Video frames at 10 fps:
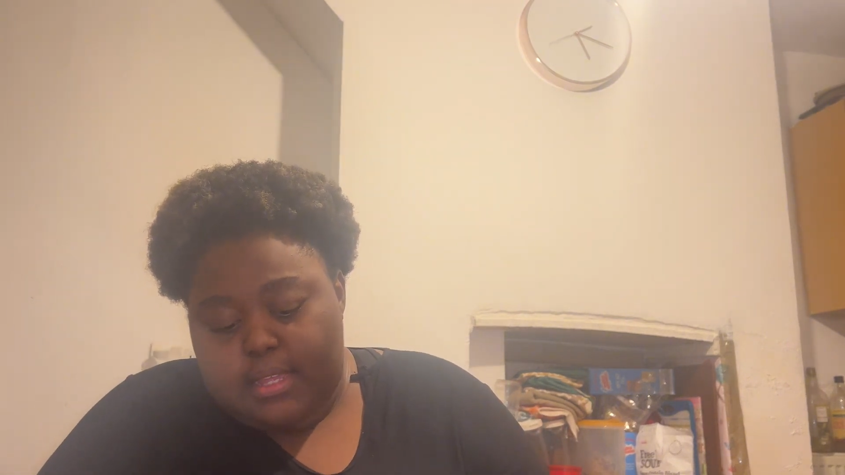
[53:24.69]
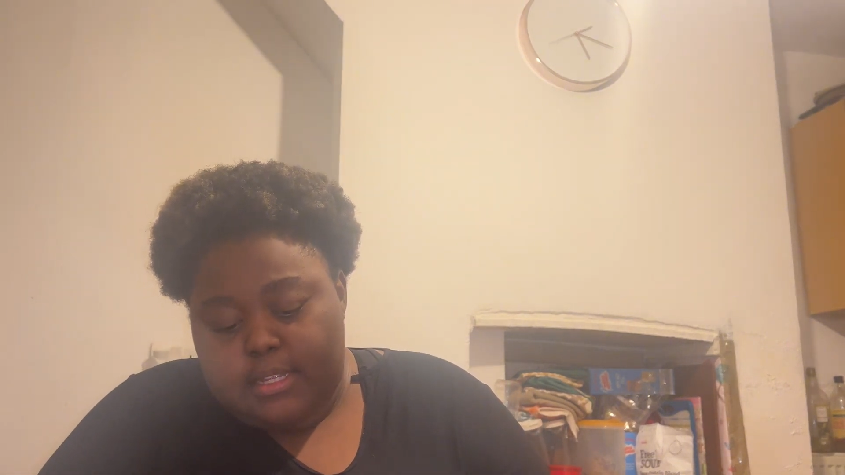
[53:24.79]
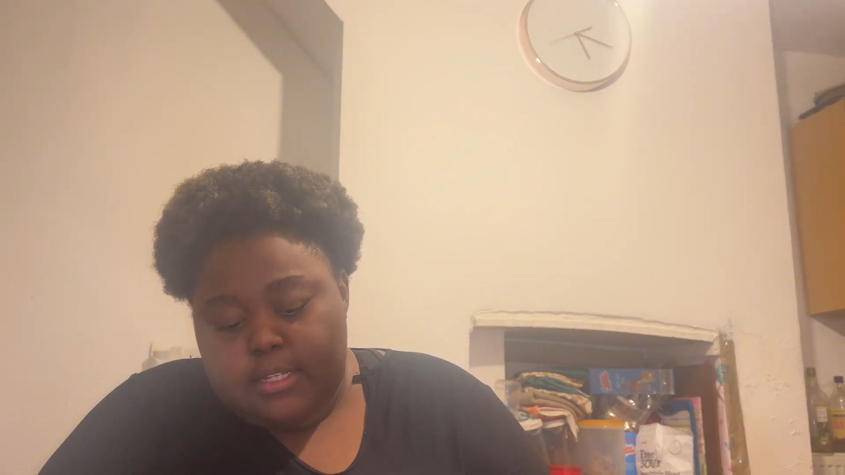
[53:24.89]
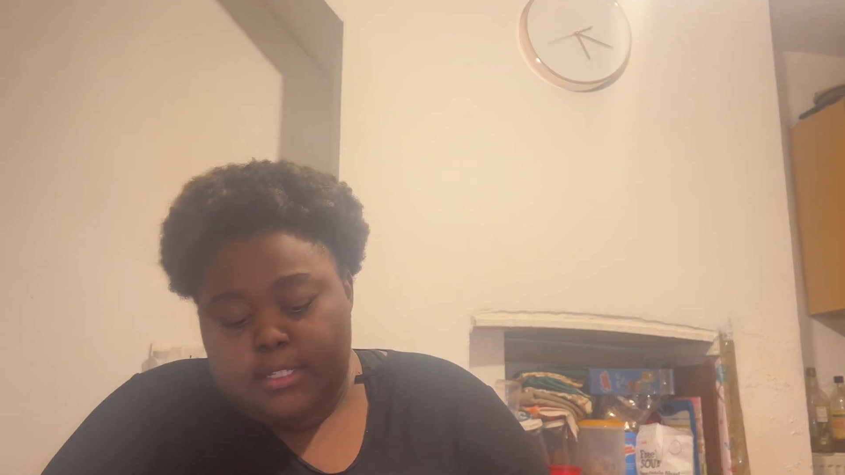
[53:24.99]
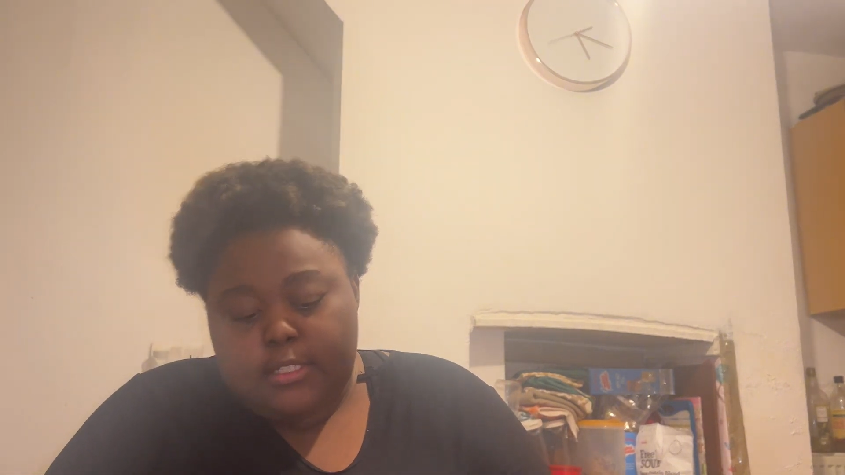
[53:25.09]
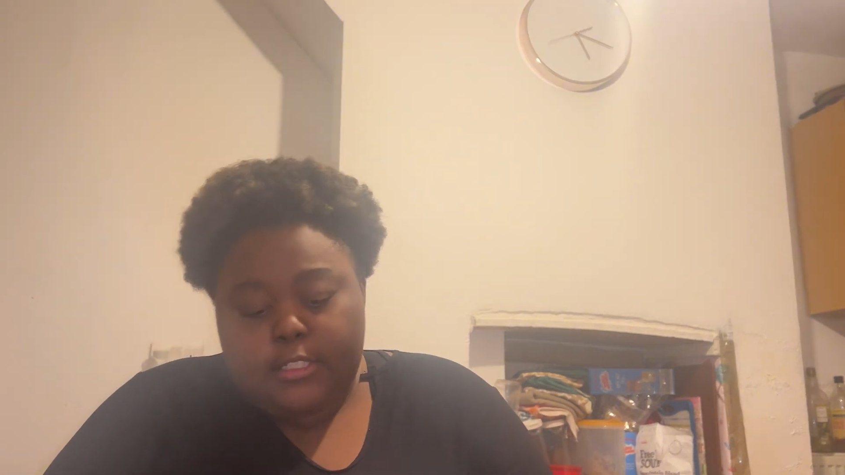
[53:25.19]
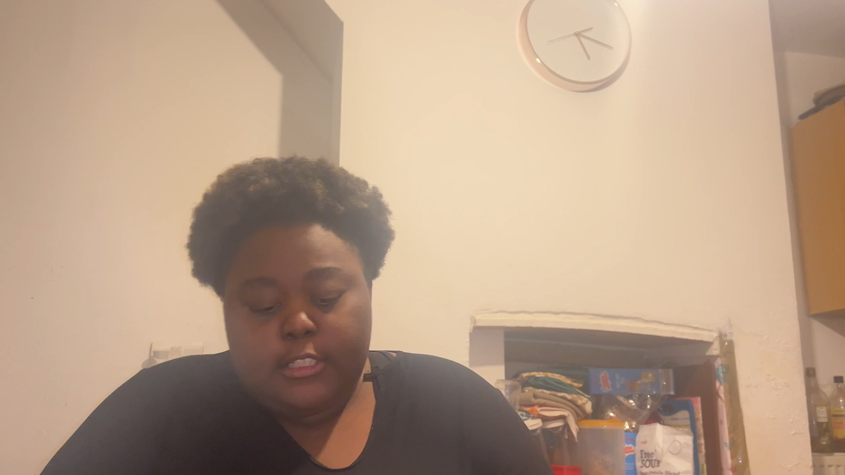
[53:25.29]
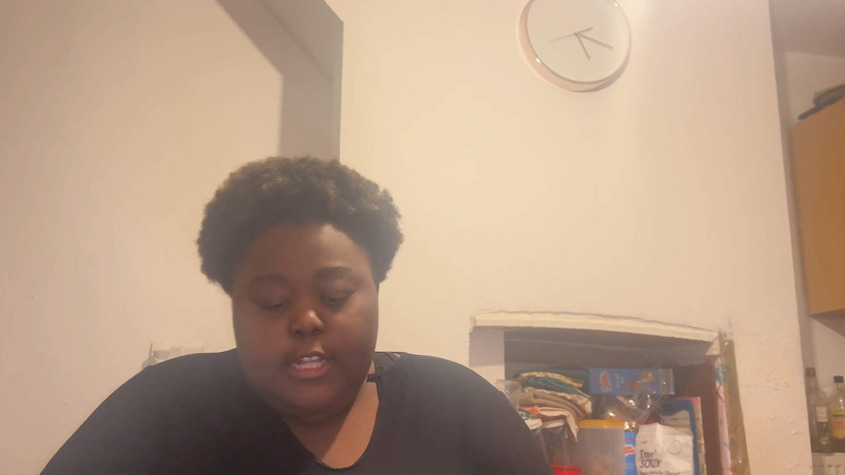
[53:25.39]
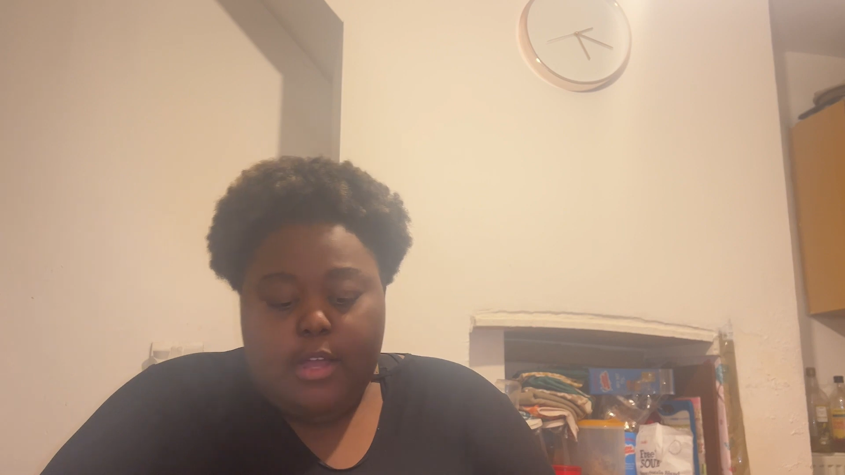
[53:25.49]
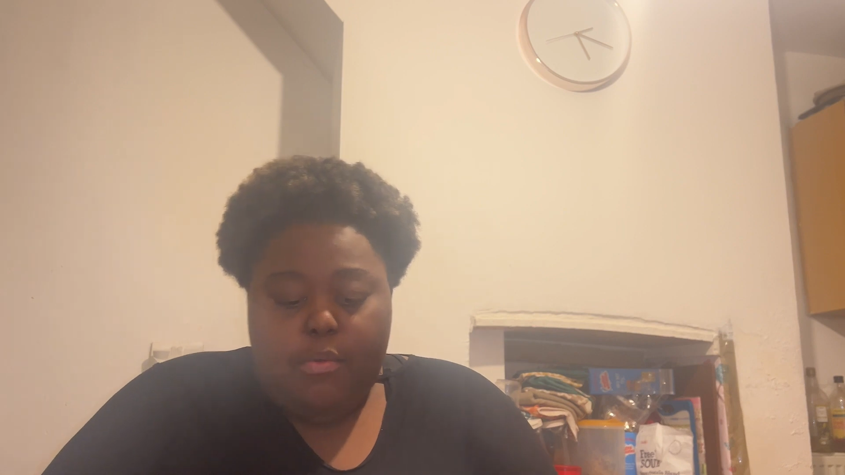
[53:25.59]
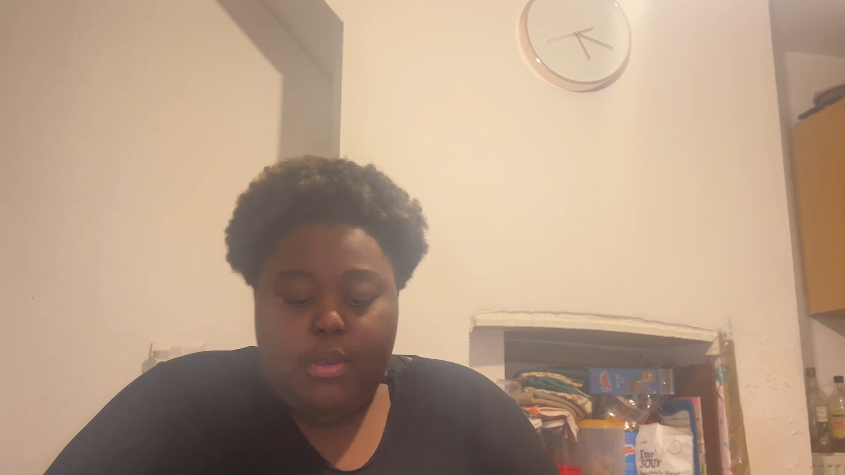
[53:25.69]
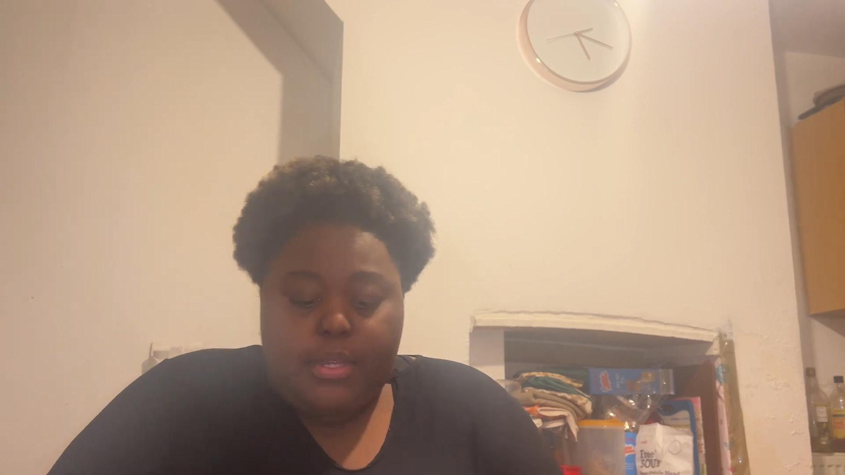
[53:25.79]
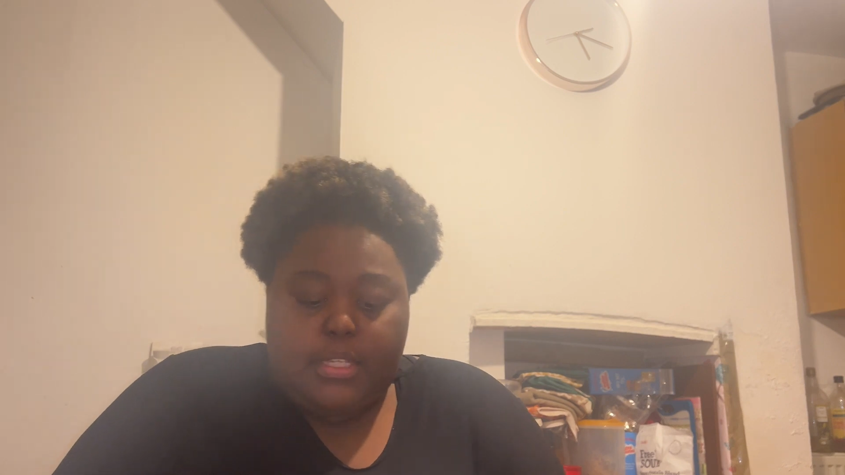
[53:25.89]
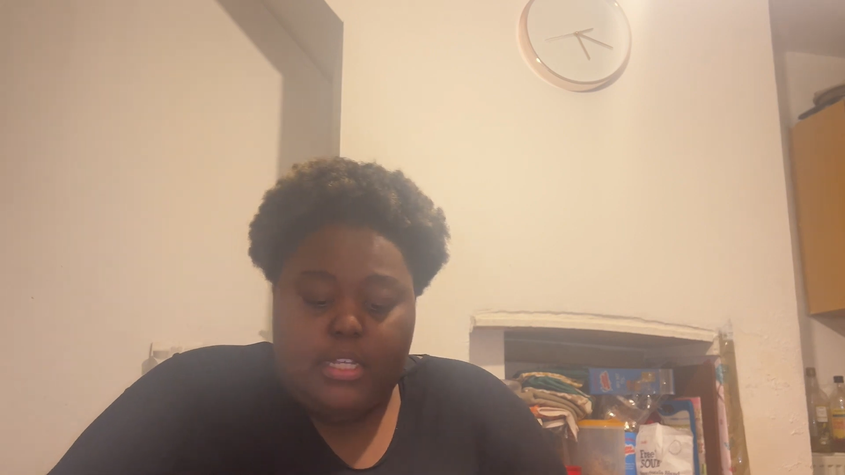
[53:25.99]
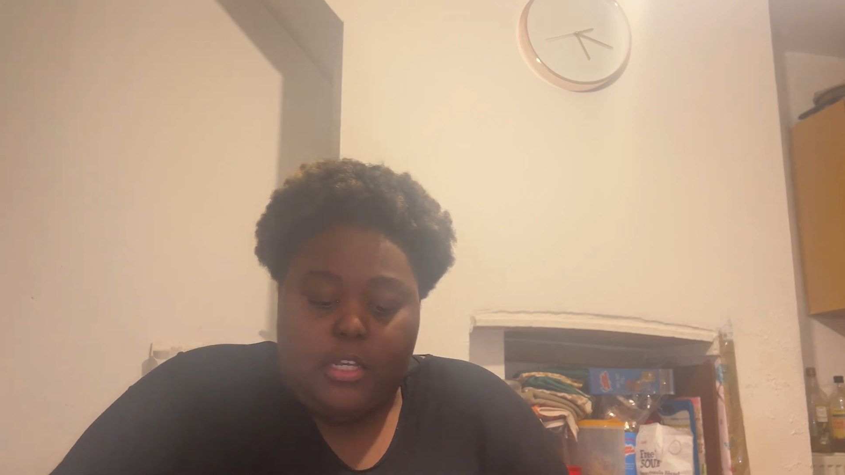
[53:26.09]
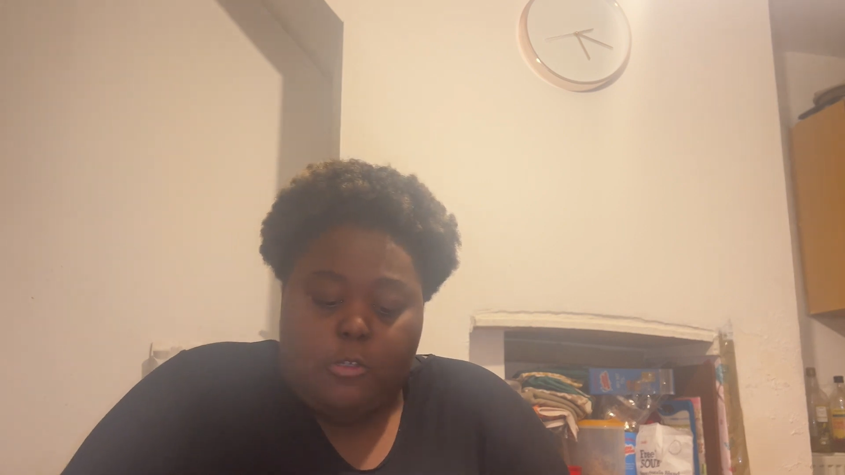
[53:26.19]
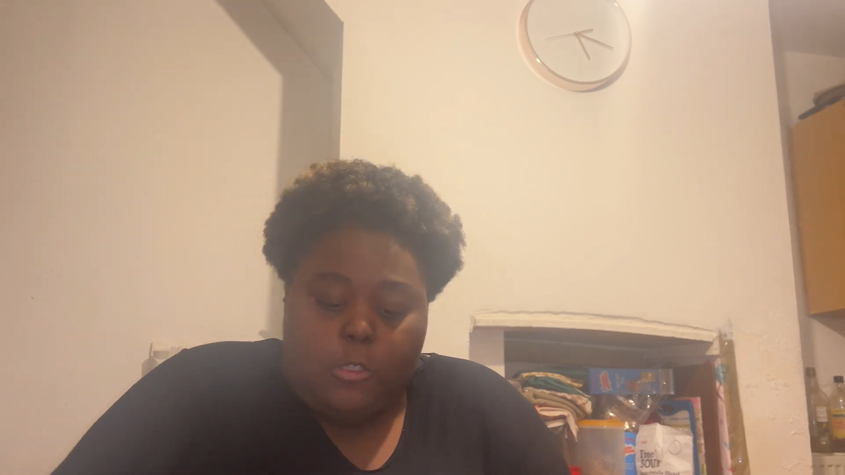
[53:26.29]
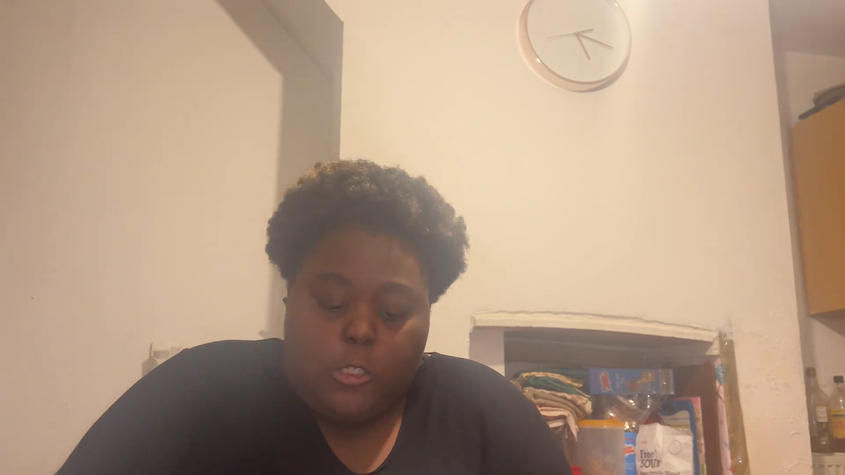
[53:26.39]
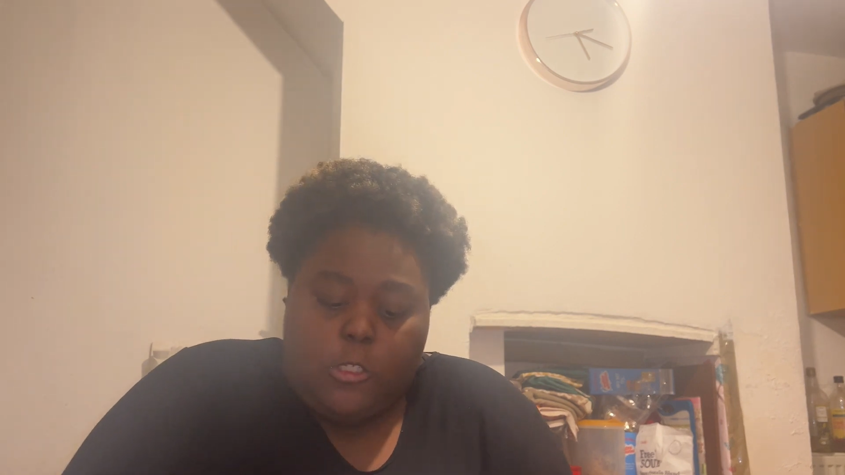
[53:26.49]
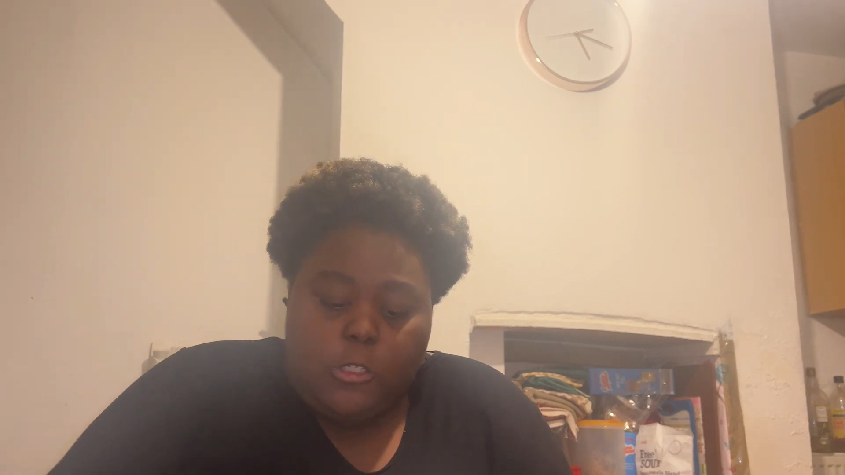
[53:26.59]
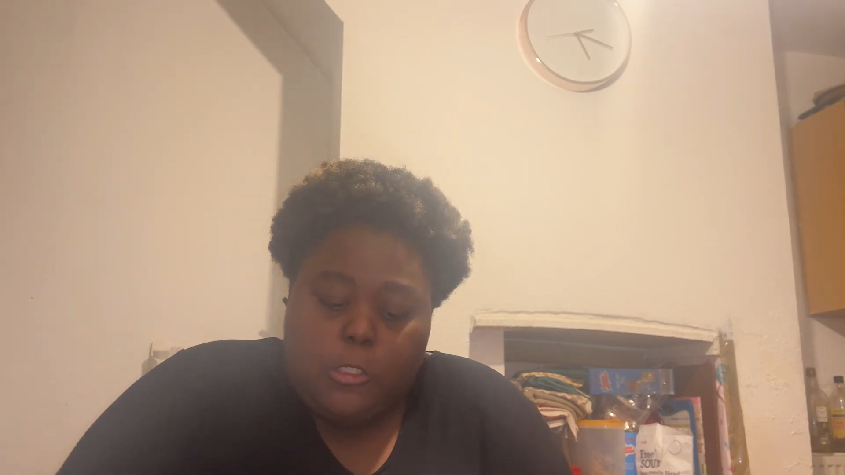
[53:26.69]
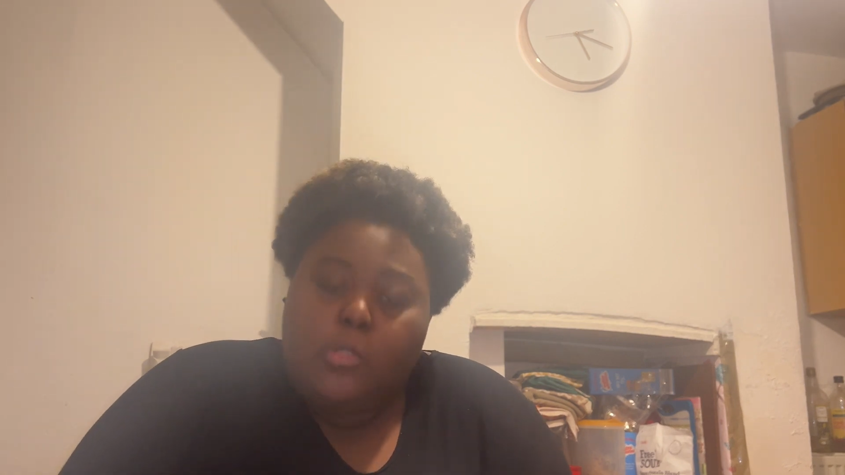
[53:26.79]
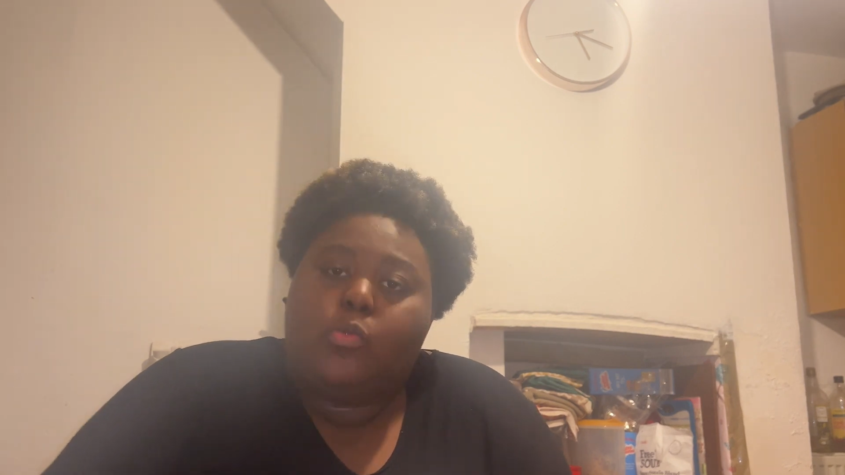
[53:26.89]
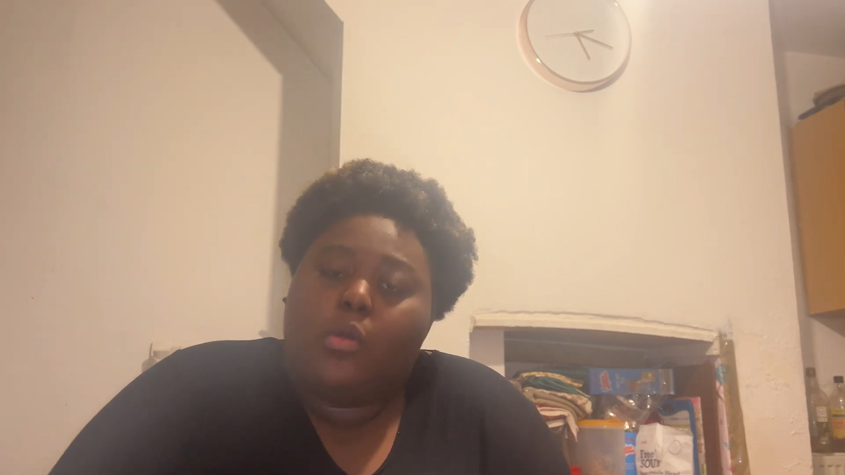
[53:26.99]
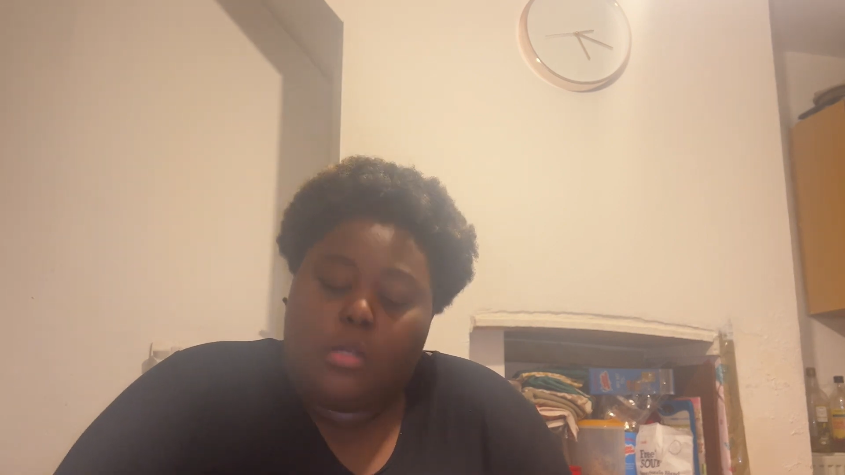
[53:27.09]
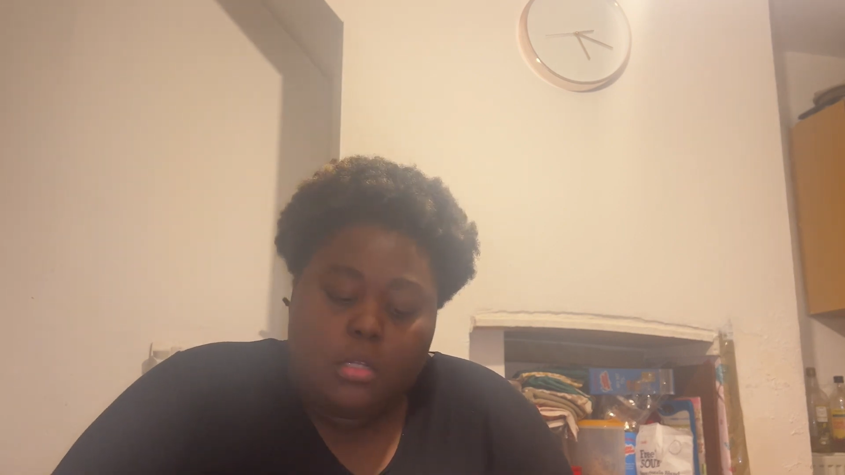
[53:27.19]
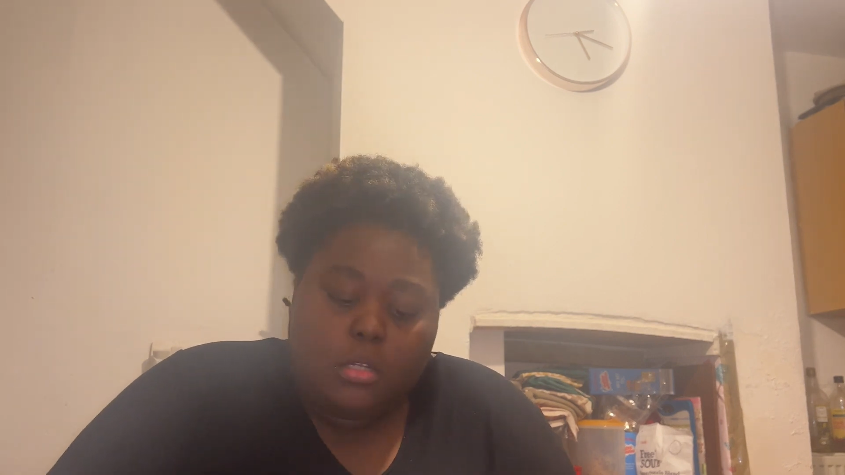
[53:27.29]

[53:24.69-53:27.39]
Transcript: I want to tell you,